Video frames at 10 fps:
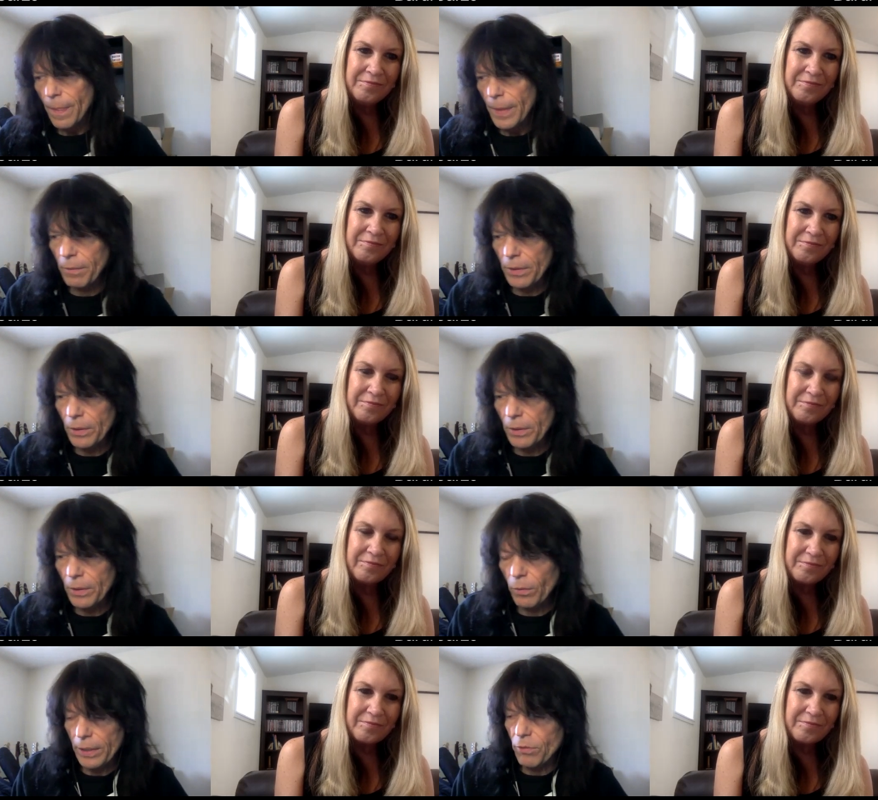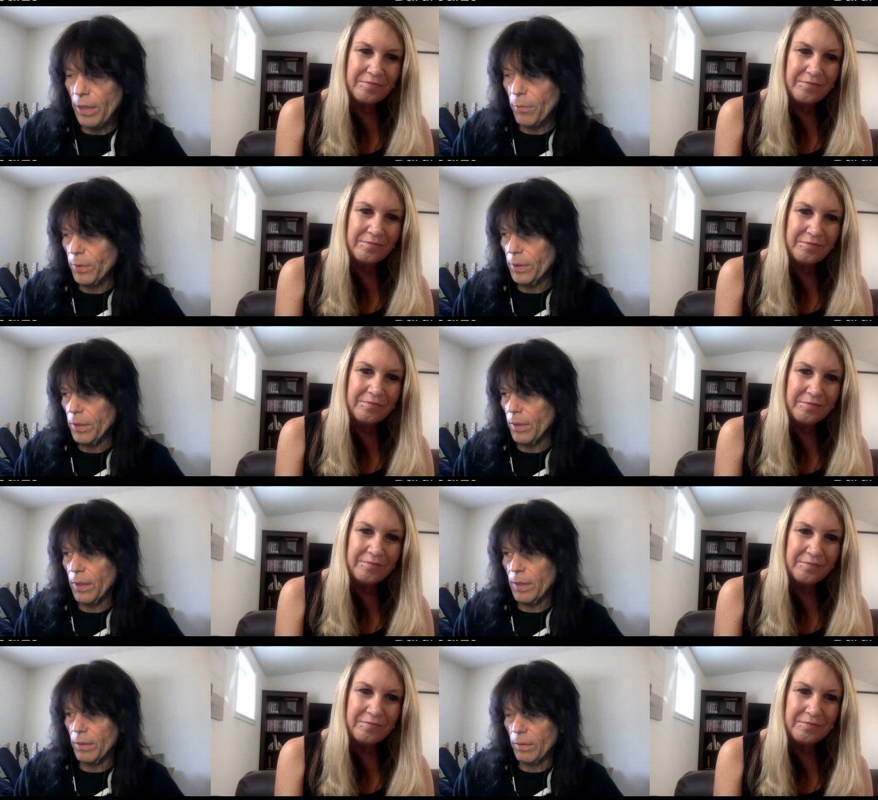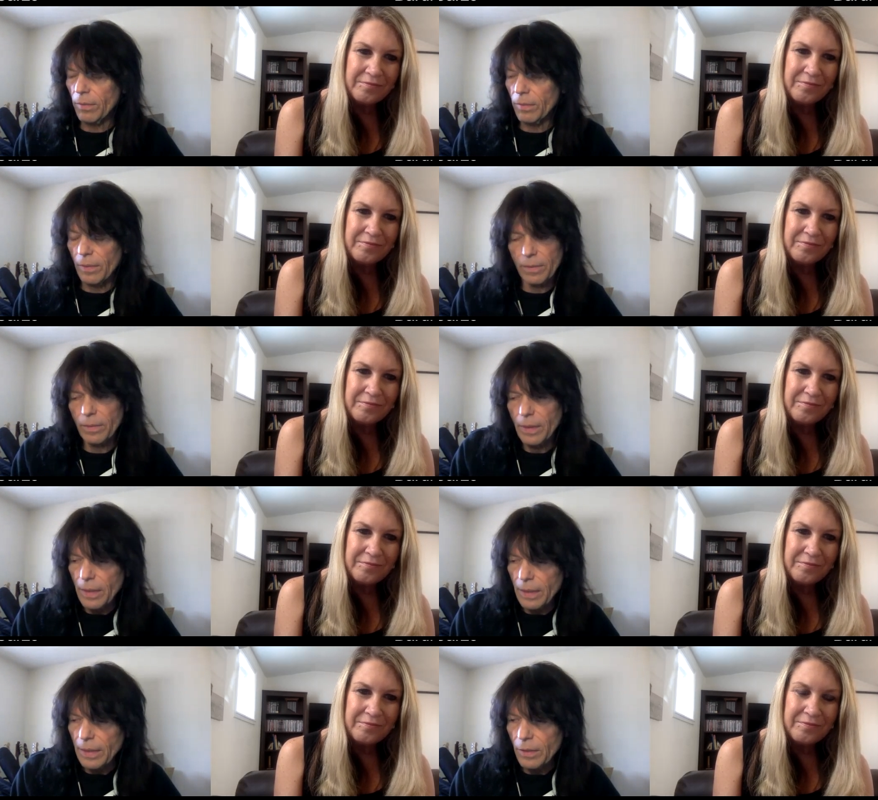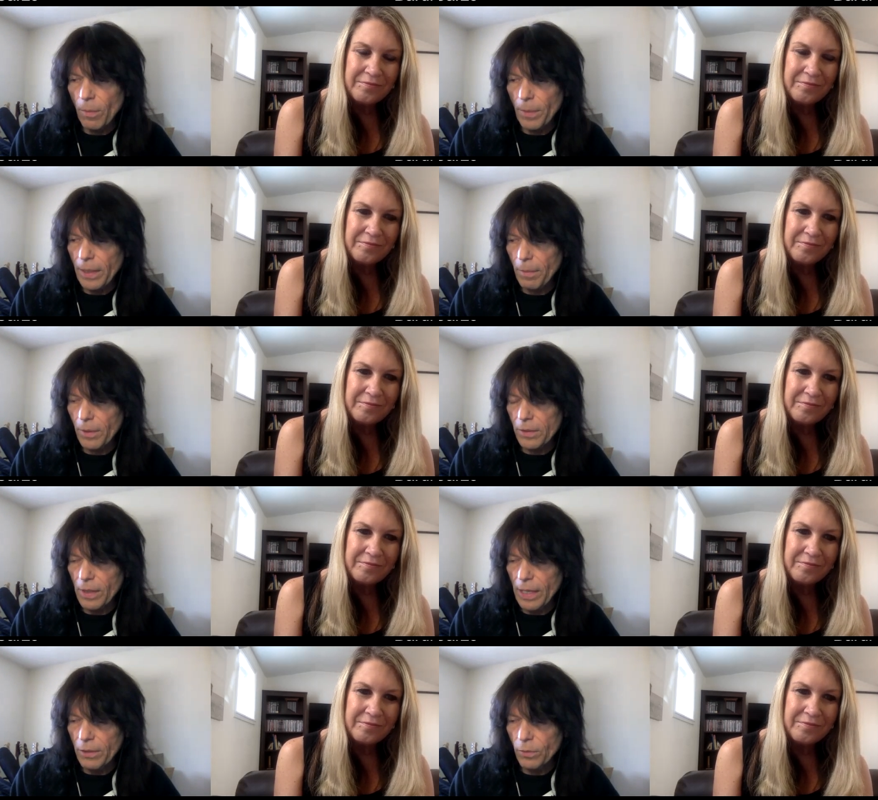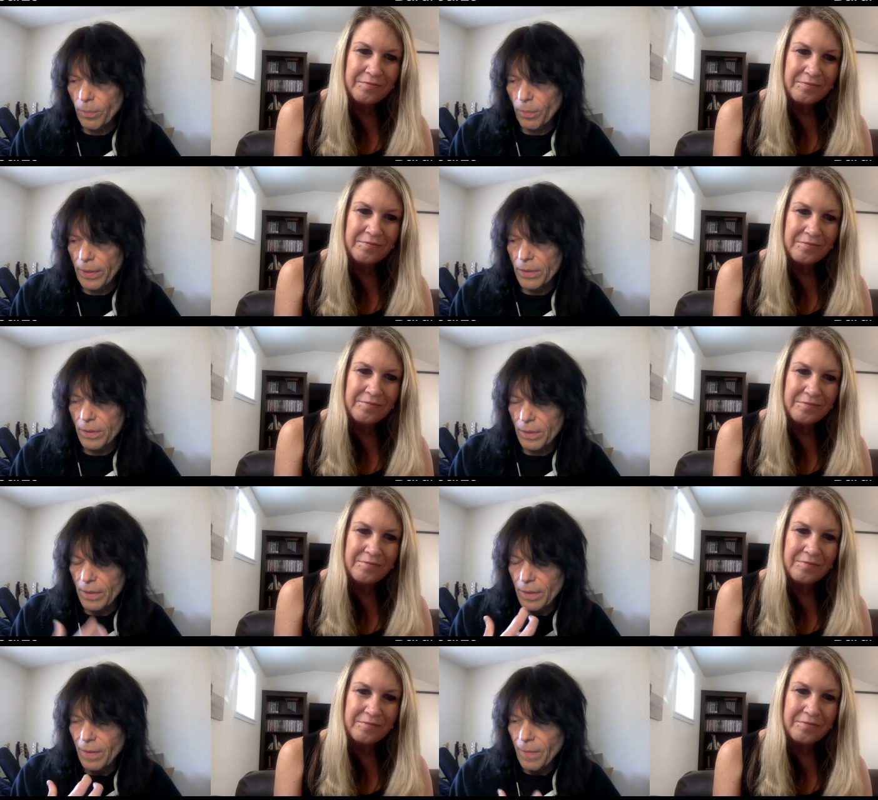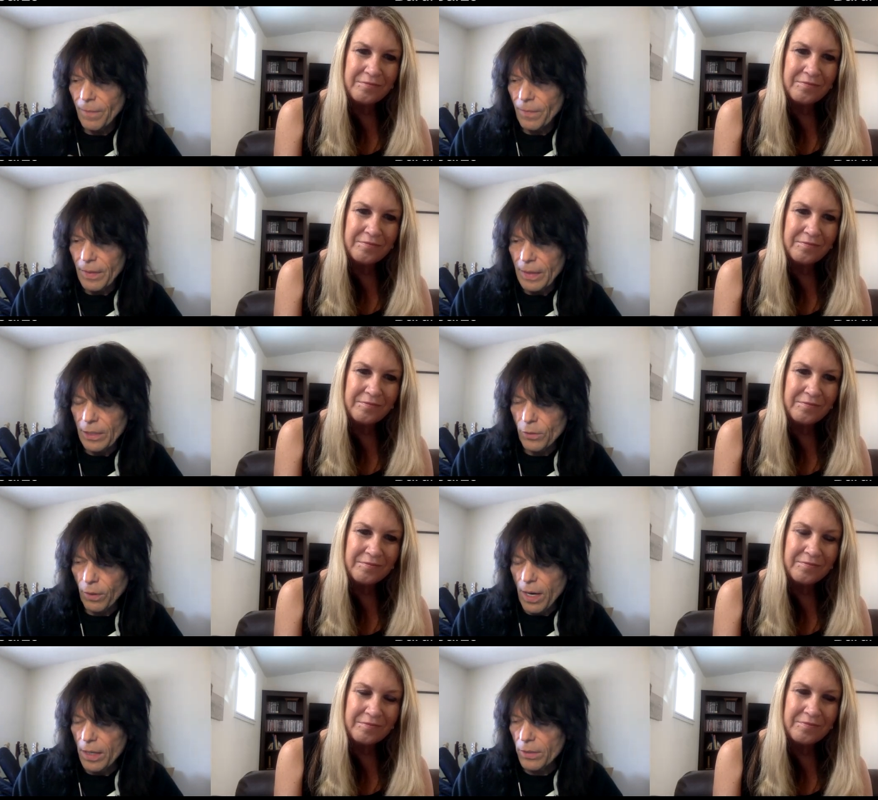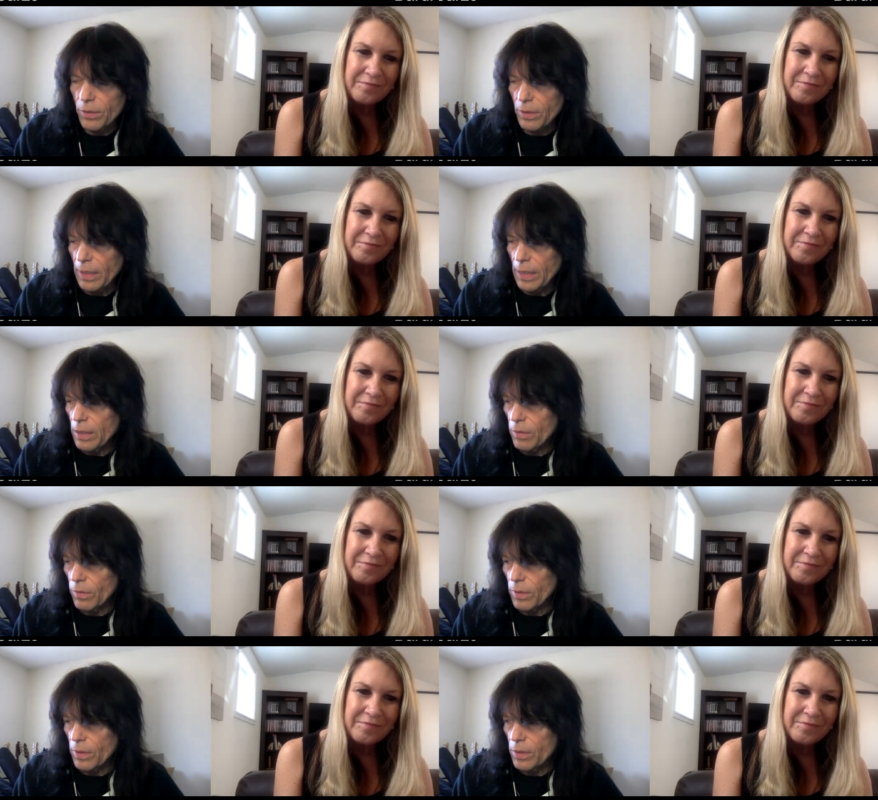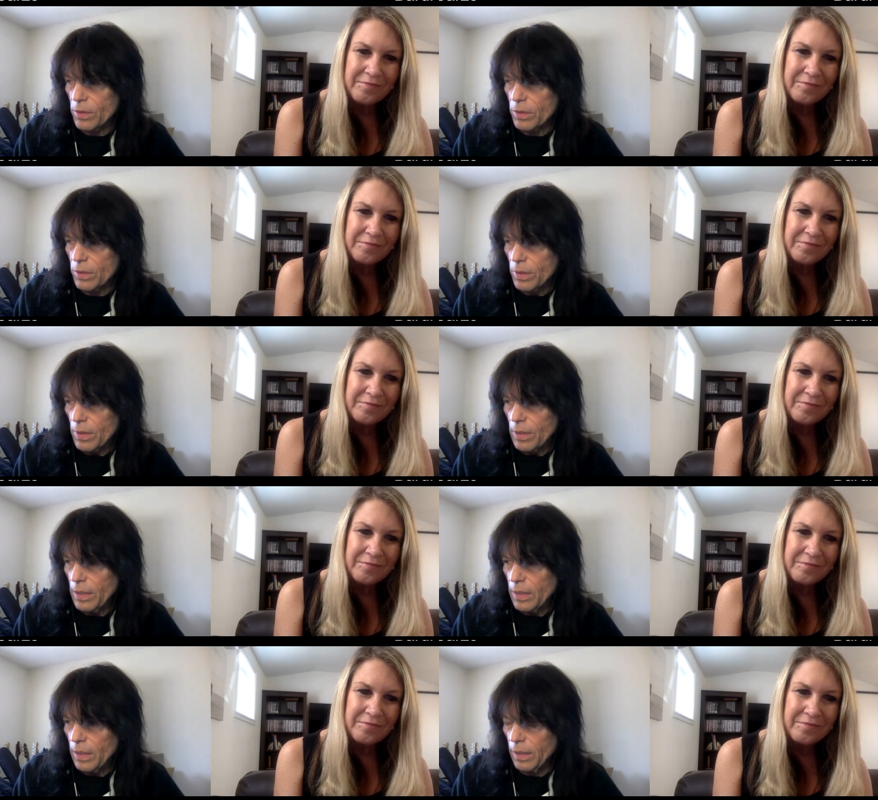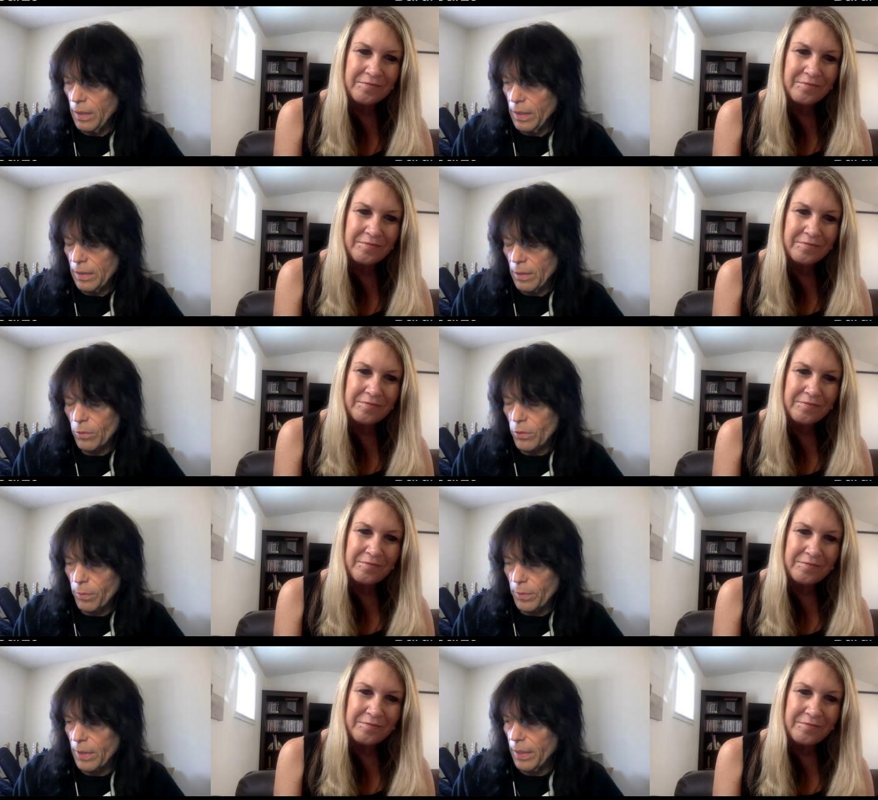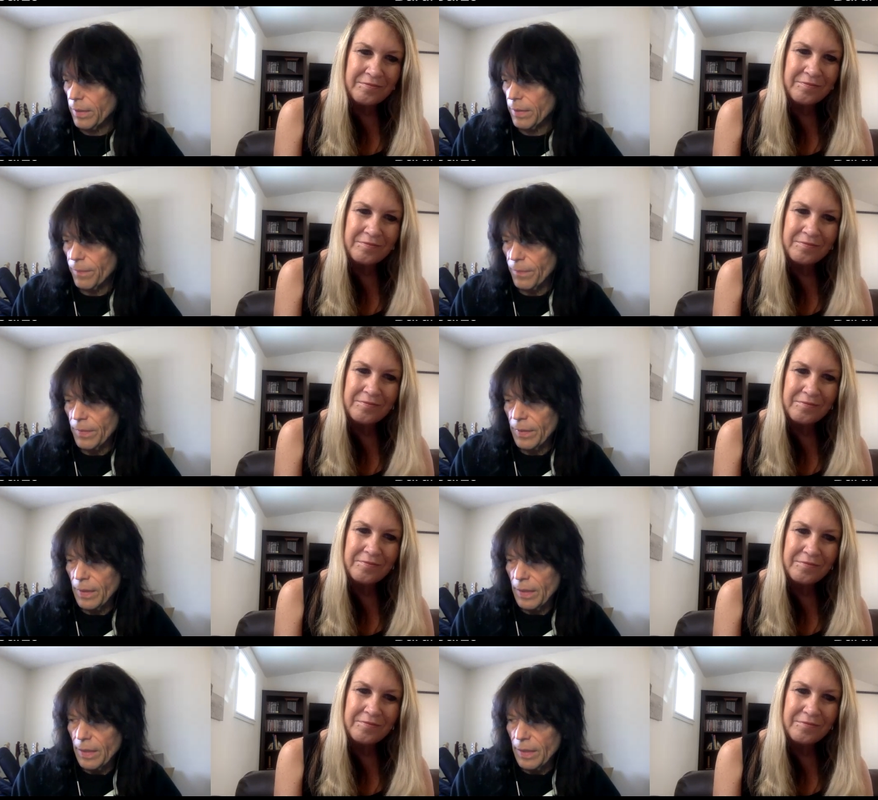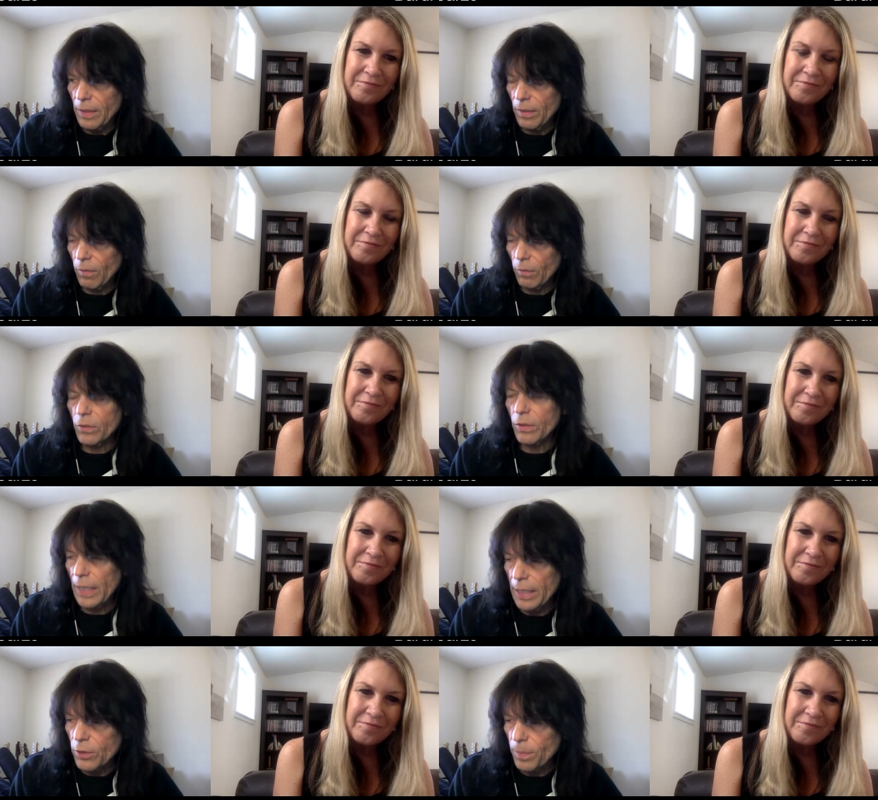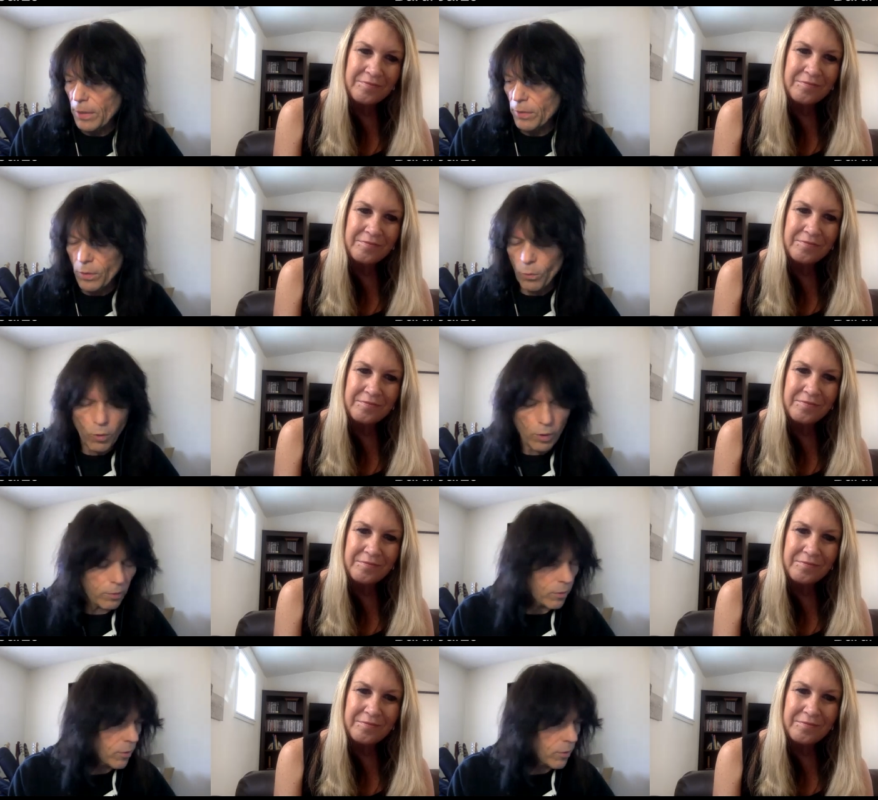Speaker 1: even though I tried really hard. No matter how much I suppressed his loss, it was always there. You know, on stage, especially you walk on